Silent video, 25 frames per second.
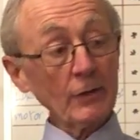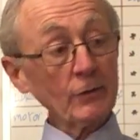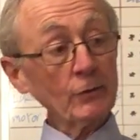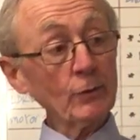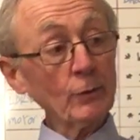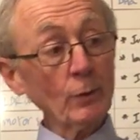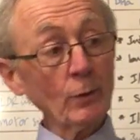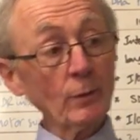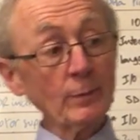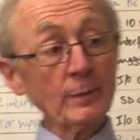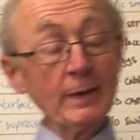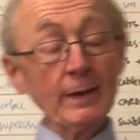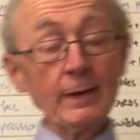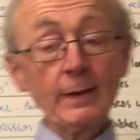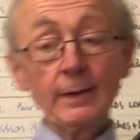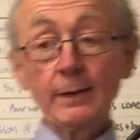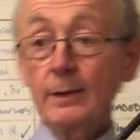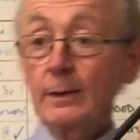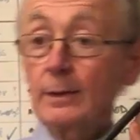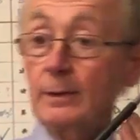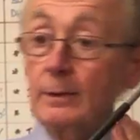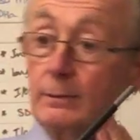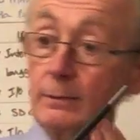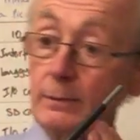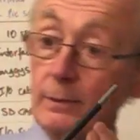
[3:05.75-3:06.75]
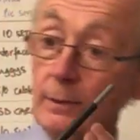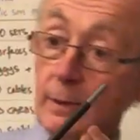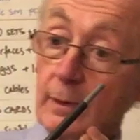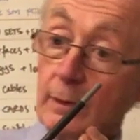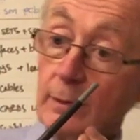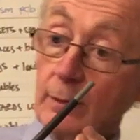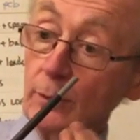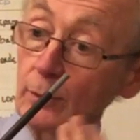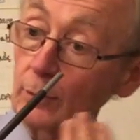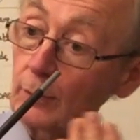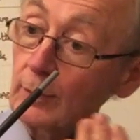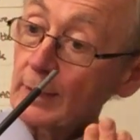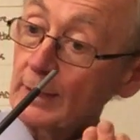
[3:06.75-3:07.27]
So
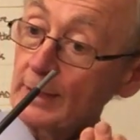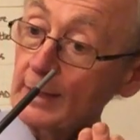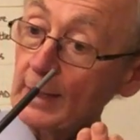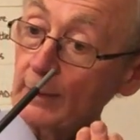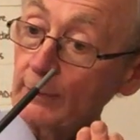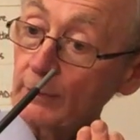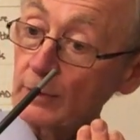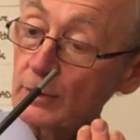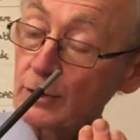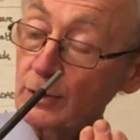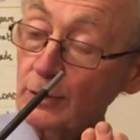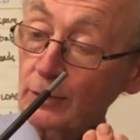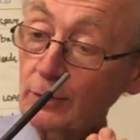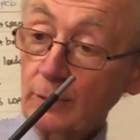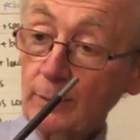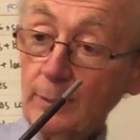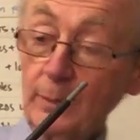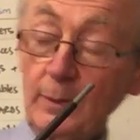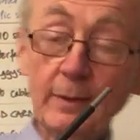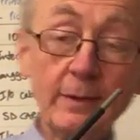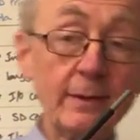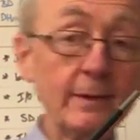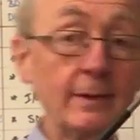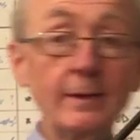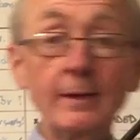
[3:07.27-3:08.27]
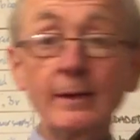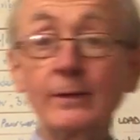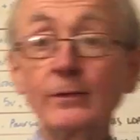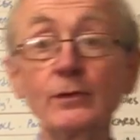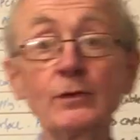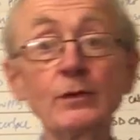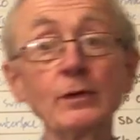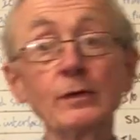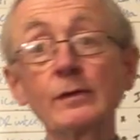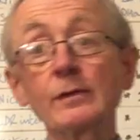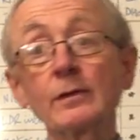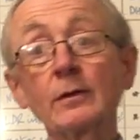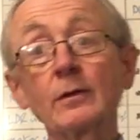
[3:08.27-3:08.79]
looking down the tube is
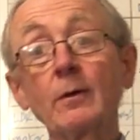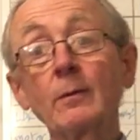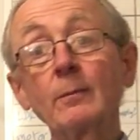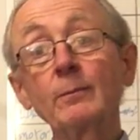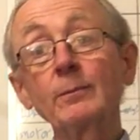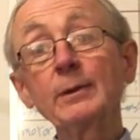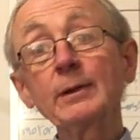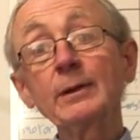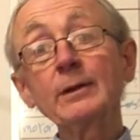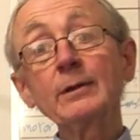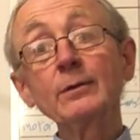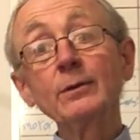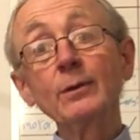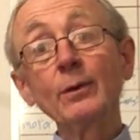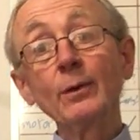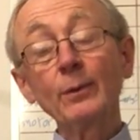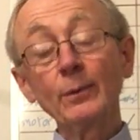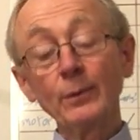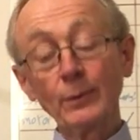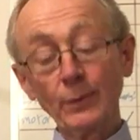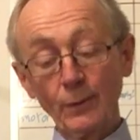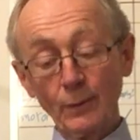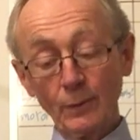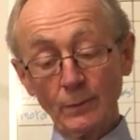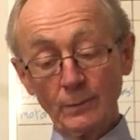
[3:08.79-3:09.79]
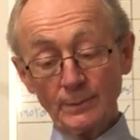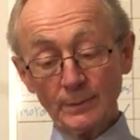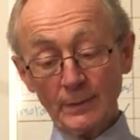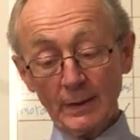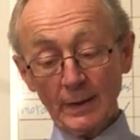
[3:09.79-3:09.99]
just a complete no-no.